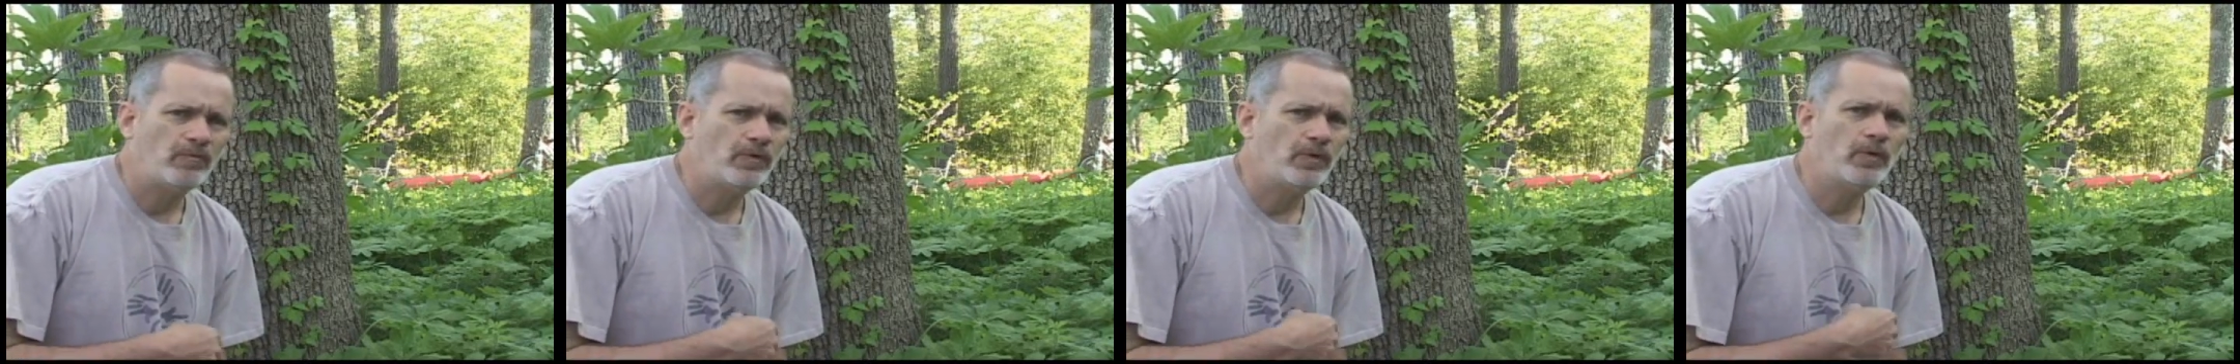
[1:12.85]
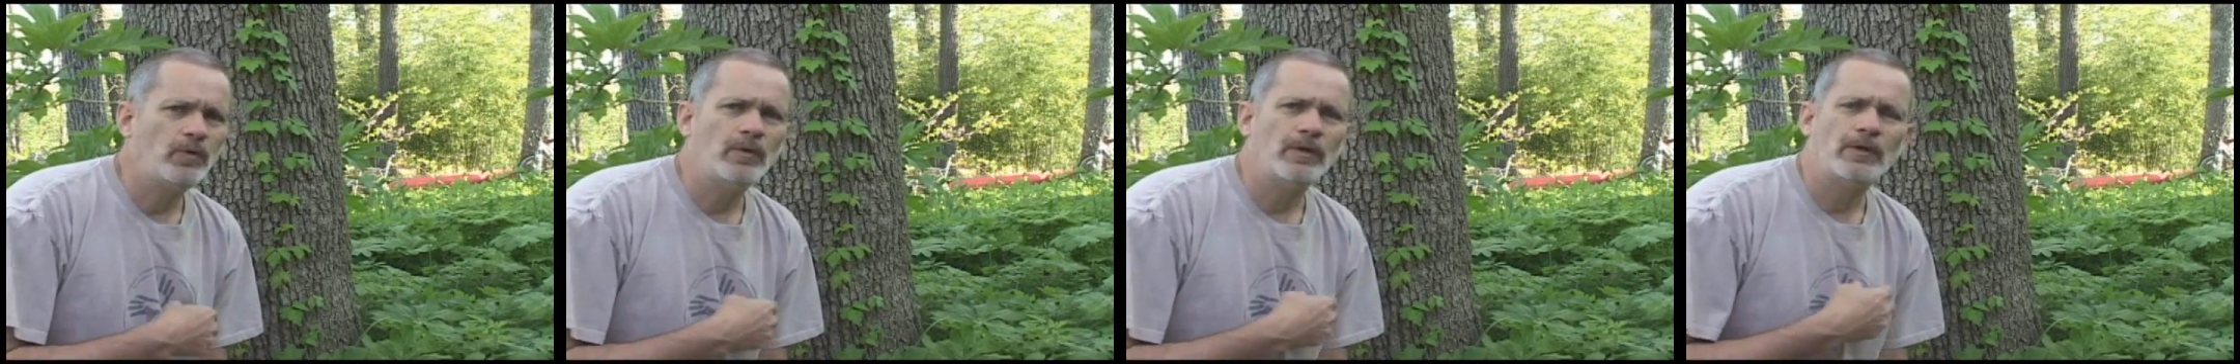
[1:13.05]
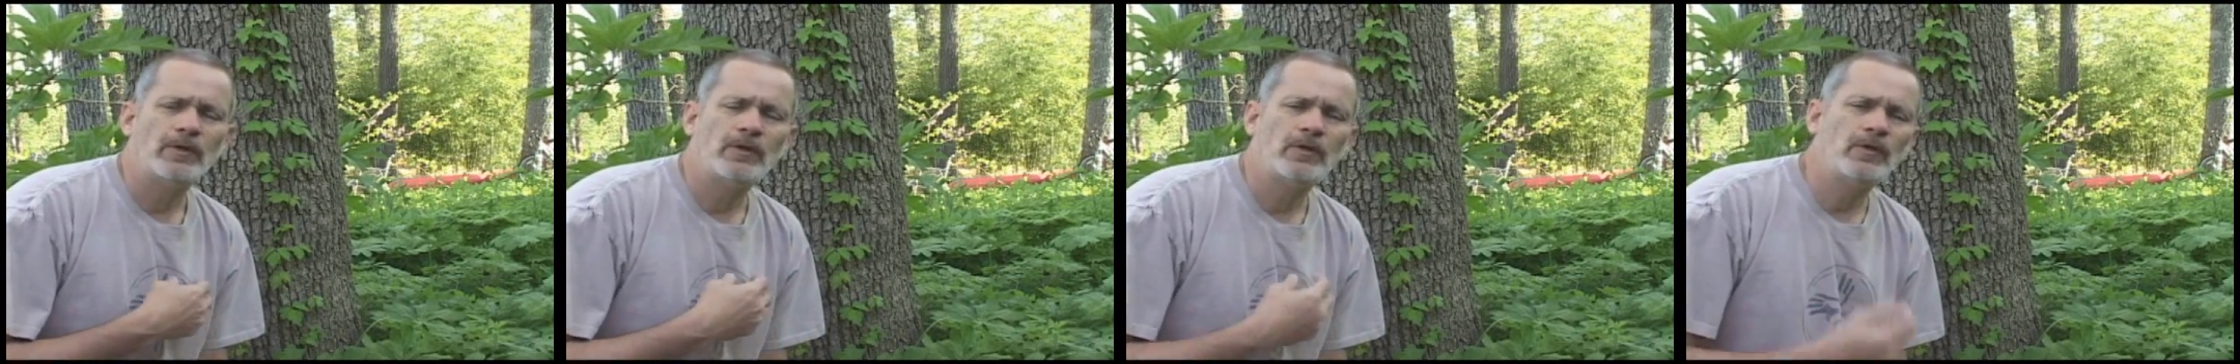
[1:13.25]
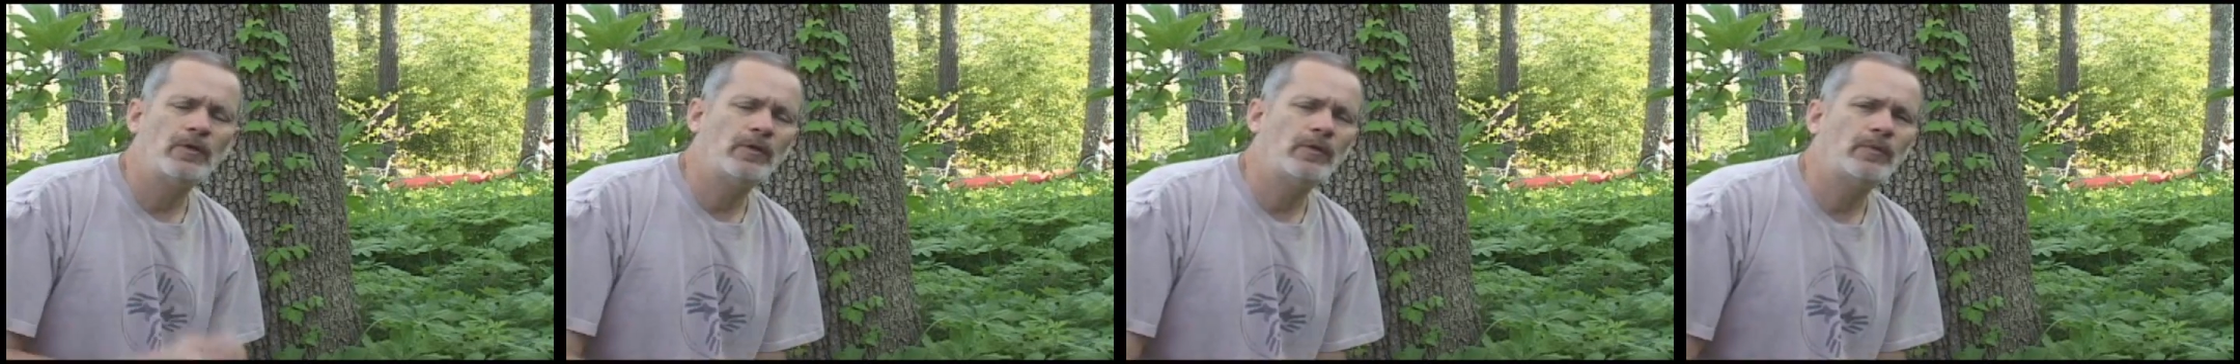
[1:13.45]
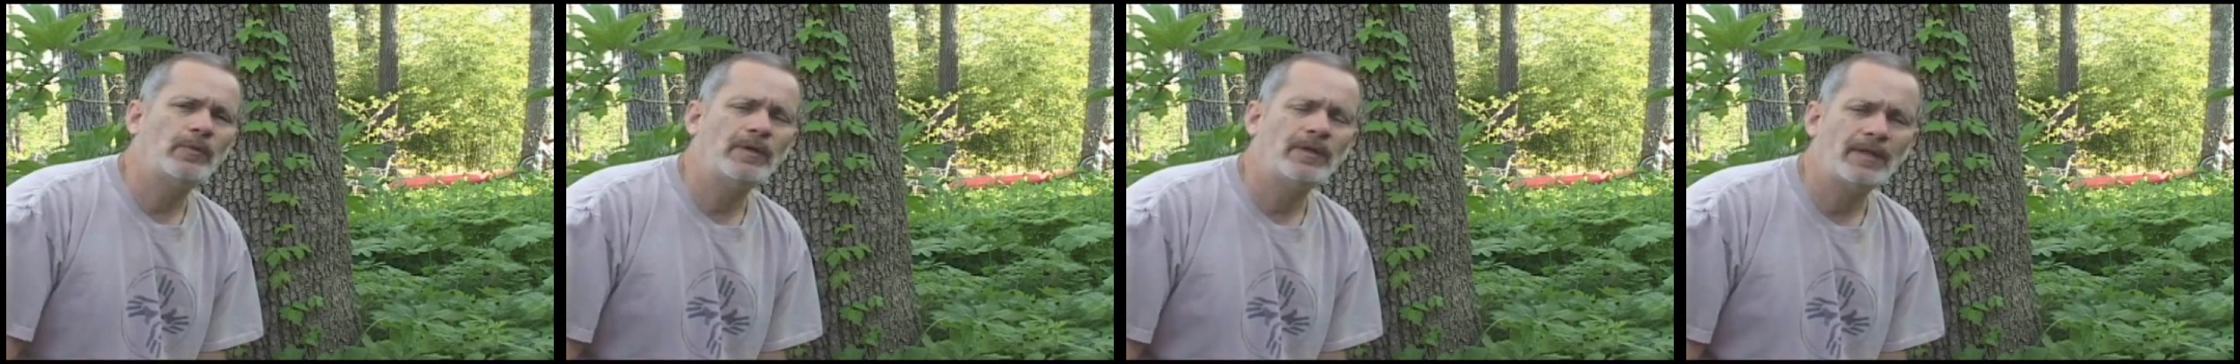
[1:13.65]
Do it 2
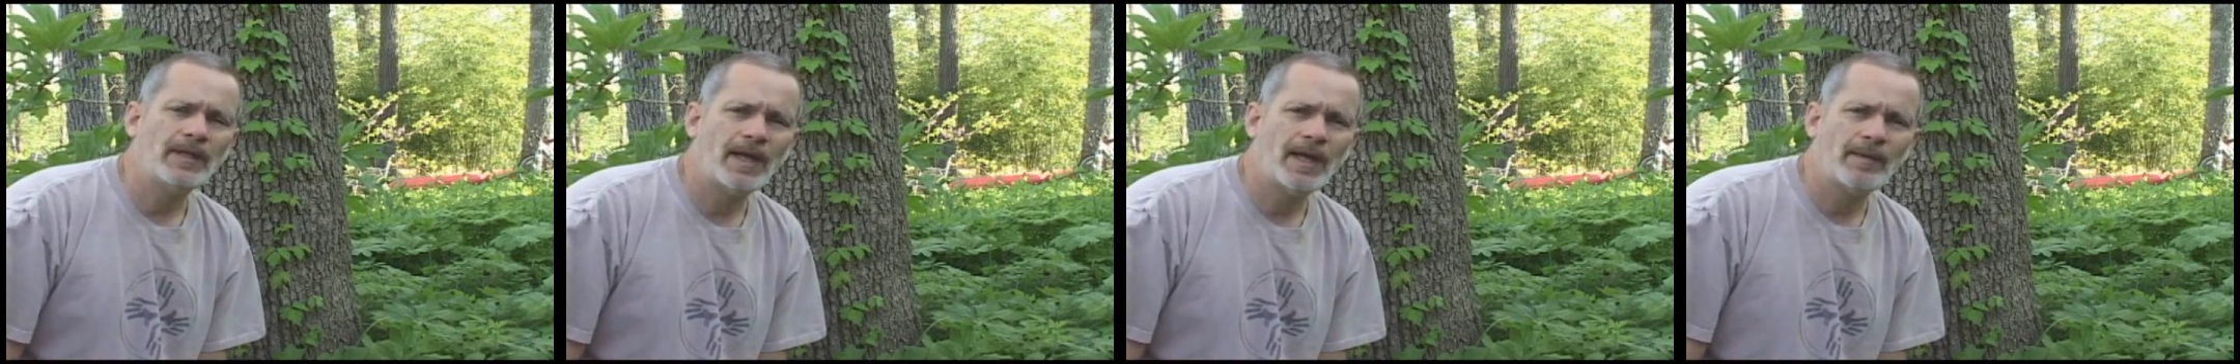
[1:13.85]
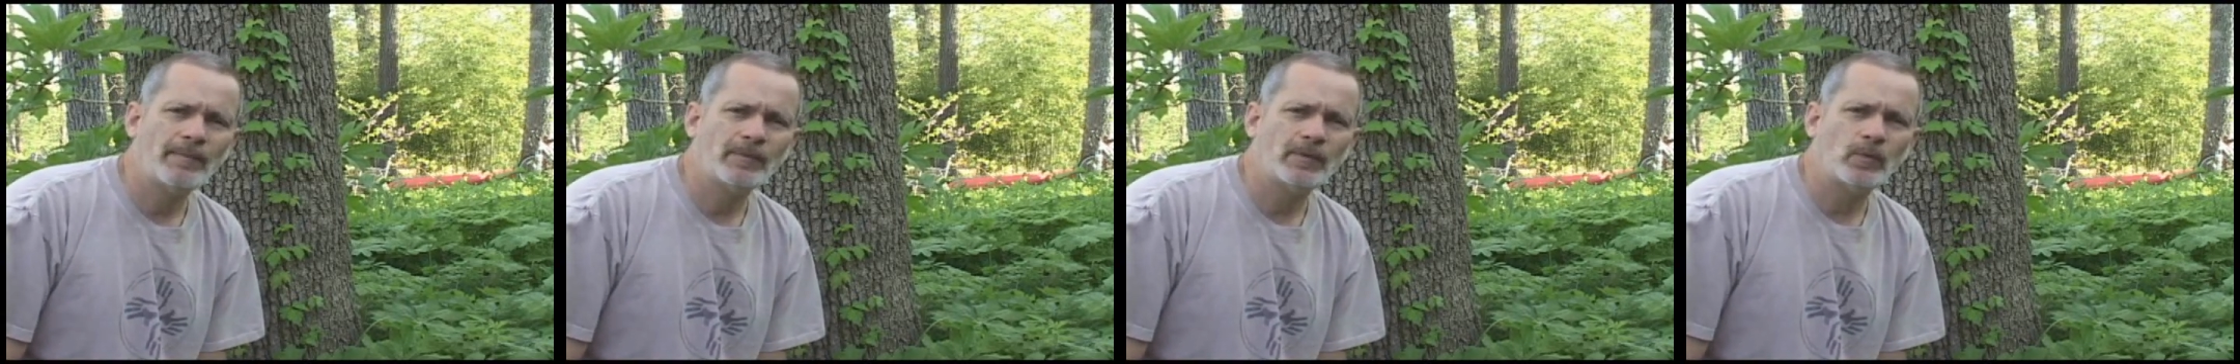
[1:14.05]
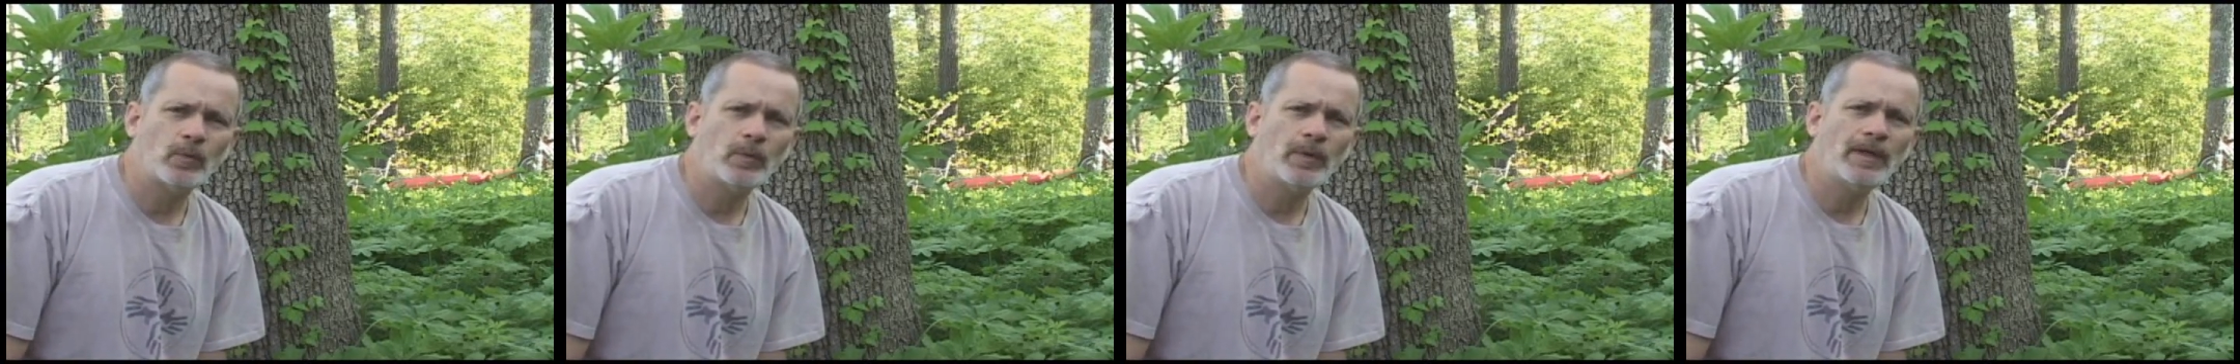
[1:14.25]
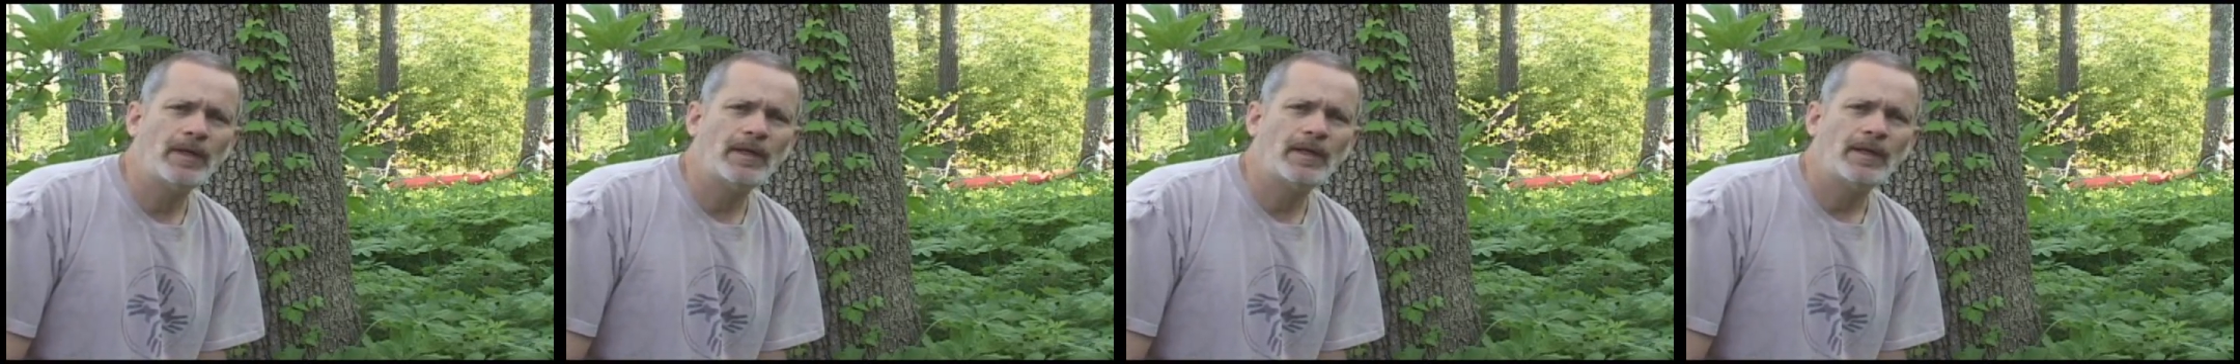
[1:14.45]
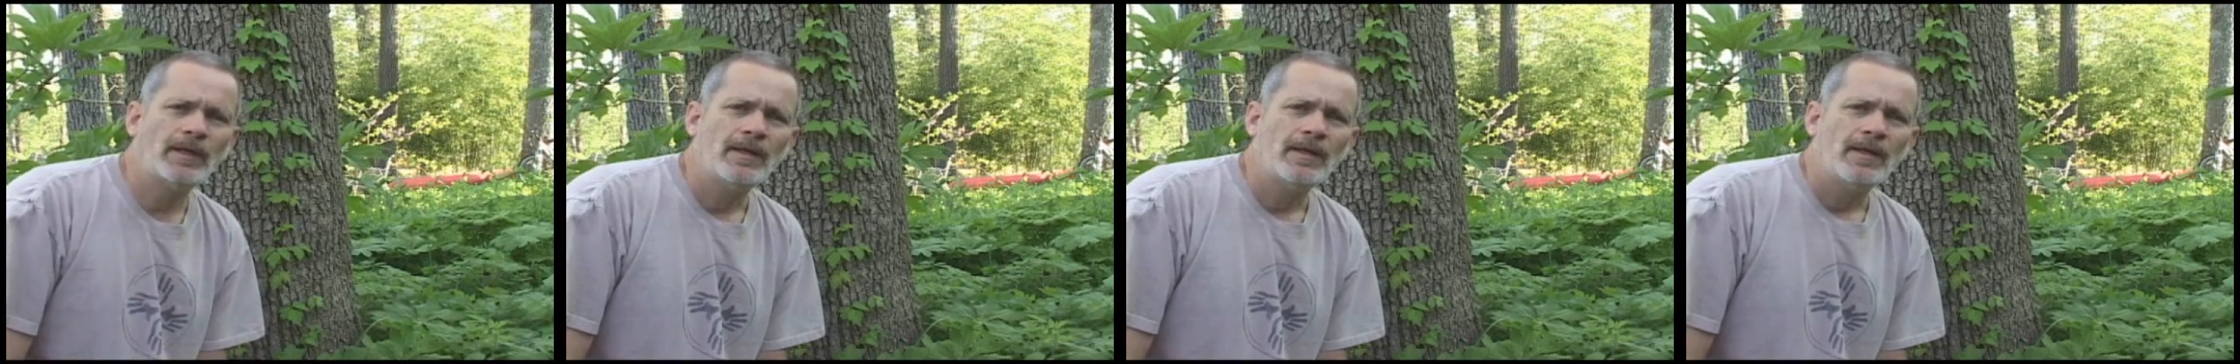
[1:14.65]
or 3 times a
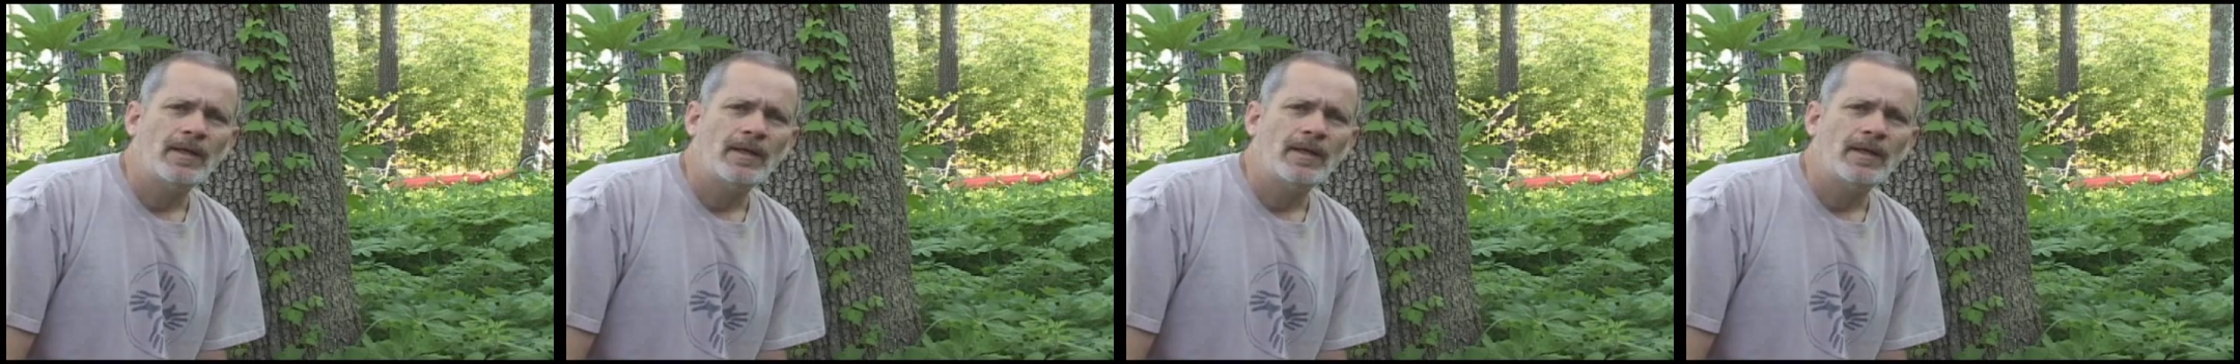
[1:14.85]
week.